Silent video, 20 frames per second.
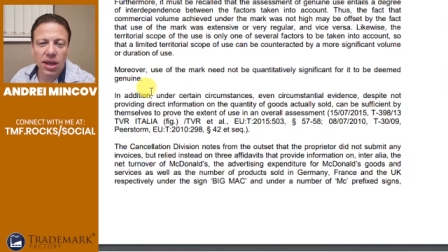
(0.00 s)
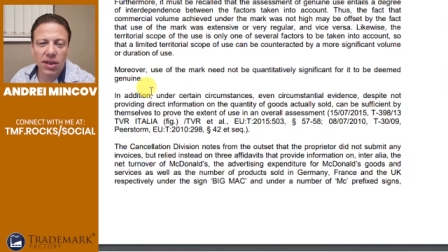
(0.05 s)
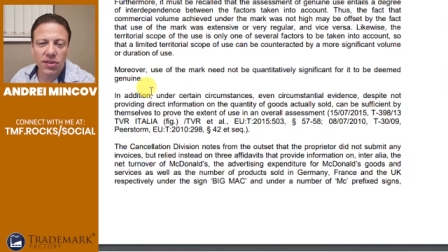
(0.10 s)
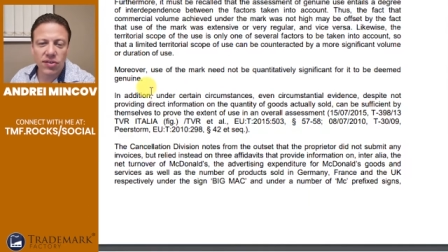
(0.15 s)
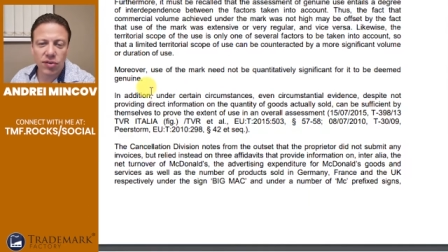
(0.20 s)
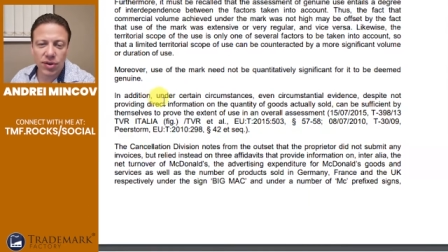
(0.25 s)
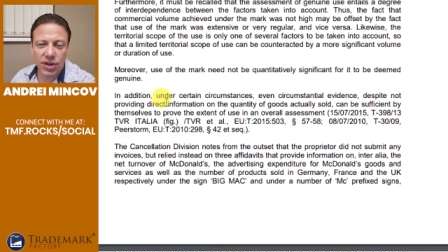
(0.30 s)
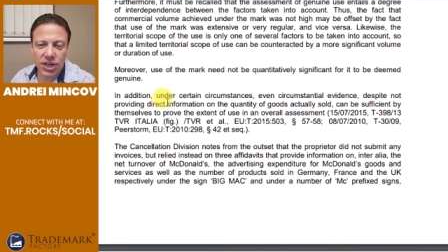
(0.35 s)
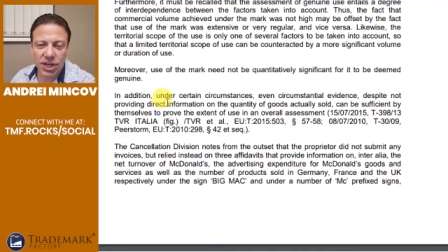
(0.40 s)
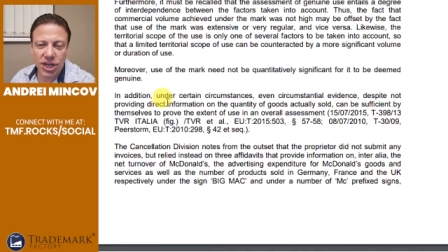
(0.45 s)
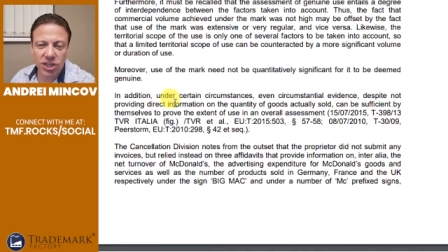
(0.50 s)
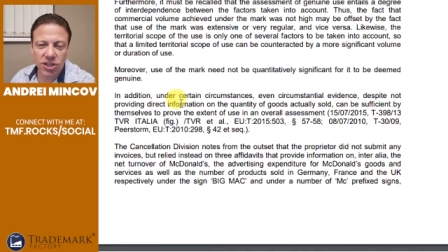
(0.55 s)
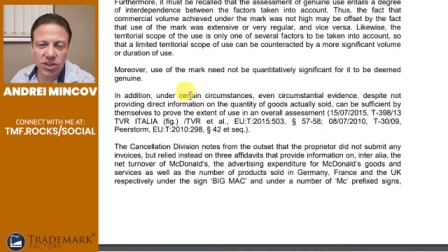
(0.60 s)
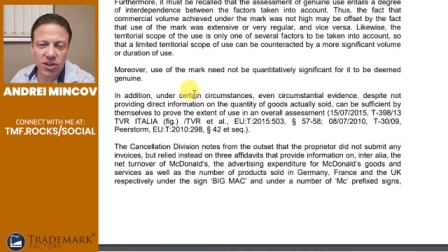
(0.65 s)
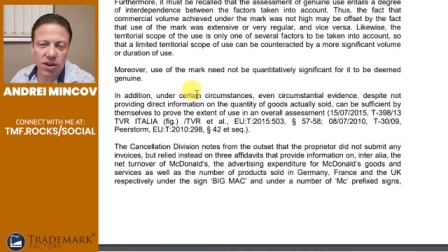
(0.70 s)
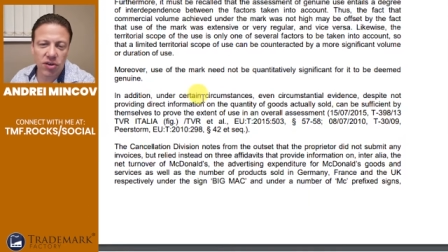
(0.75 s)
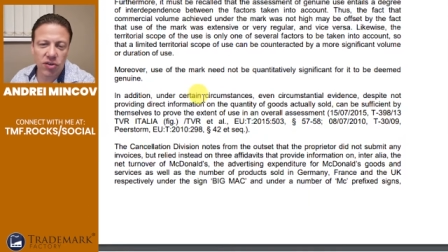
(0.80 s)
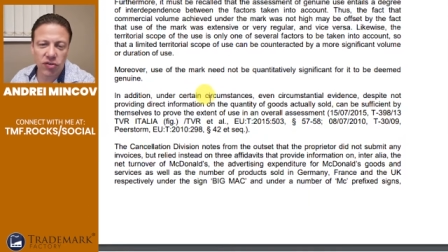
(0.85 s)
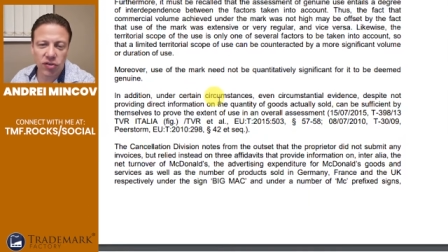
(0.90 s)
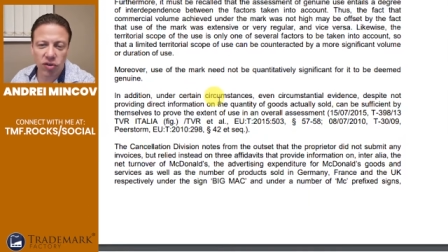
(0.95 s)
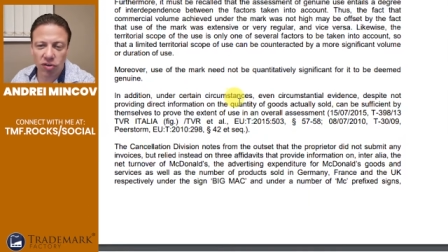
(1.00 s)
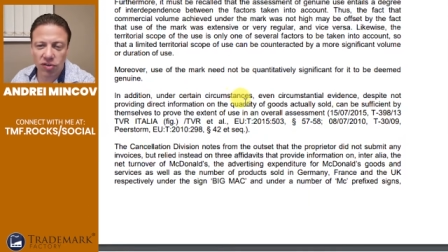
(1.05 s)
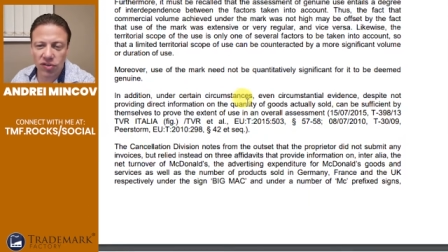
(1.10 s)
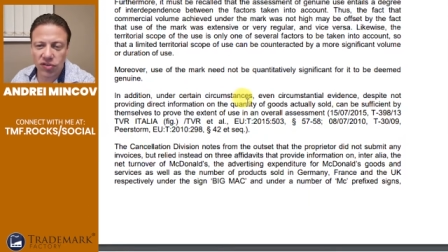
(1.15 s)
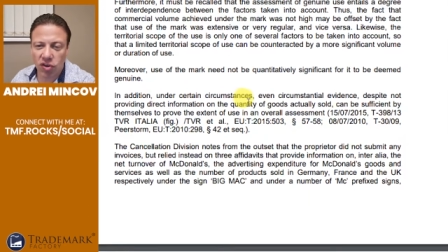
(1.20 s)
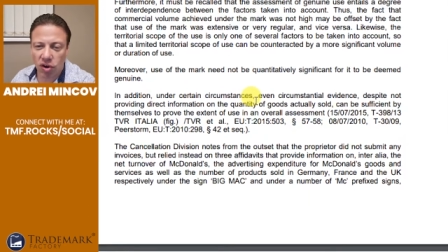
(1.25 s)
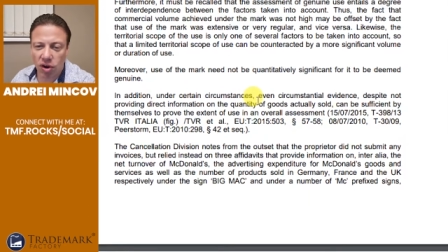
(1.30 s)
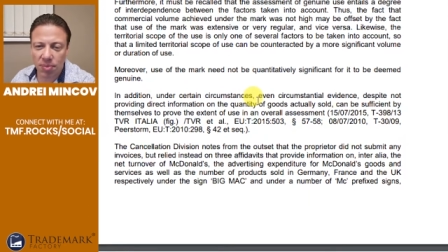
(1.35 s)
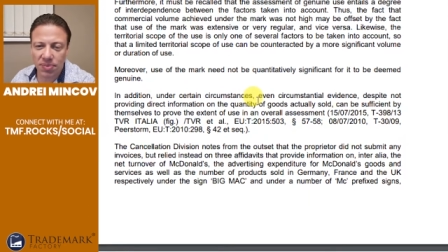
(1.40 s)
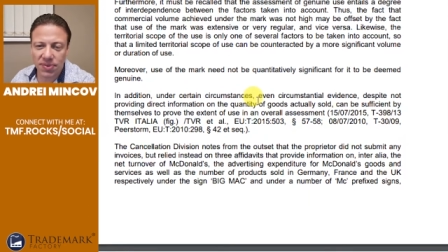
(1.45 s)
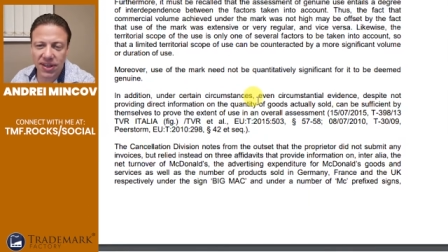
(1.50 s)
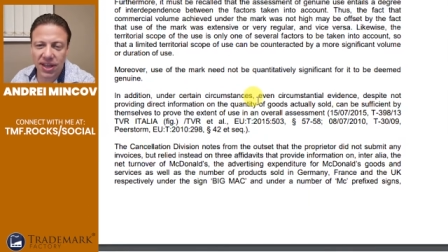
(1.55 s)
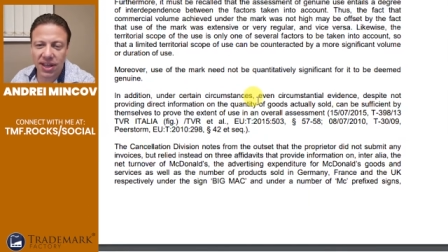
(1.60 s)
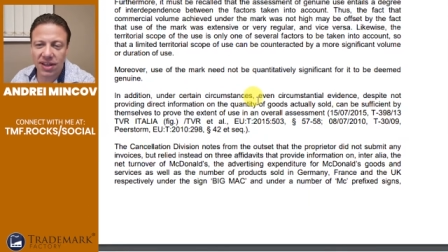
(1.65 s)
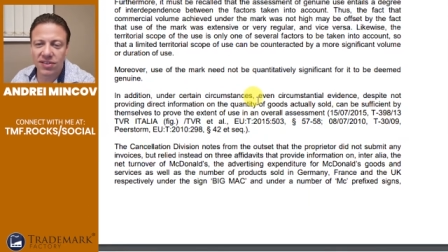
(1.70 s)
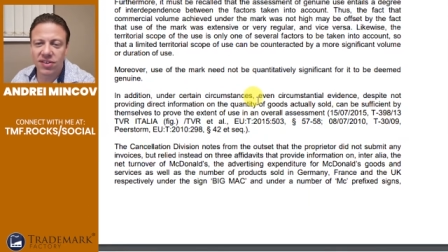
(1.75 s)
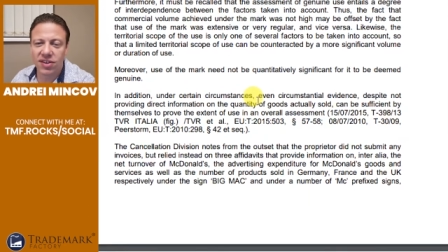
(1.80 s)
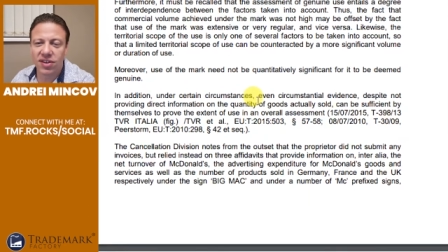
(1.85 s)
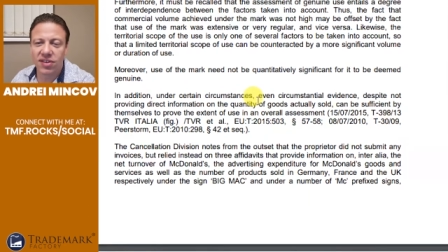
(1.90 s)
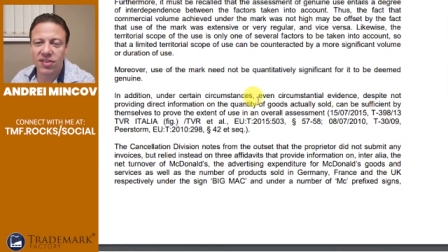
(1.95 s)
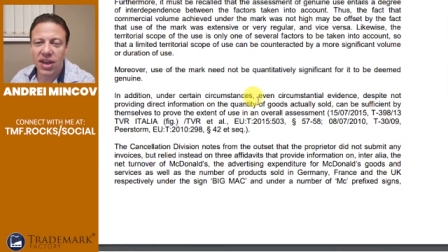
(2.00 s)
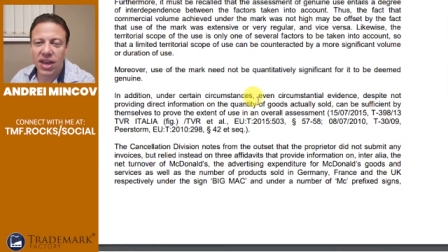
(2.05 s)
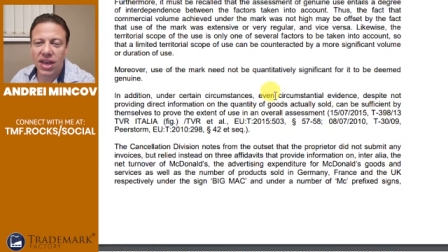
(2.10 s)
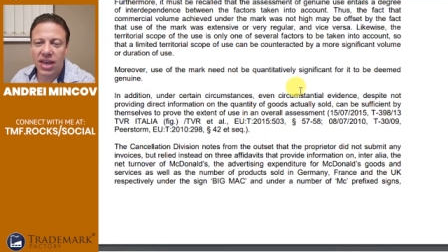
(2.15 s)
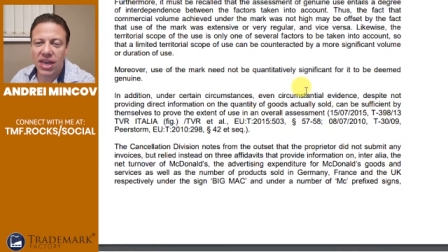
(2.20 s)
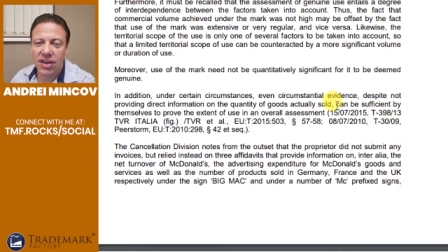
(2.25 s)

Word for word: So in addition, under certain circumstances,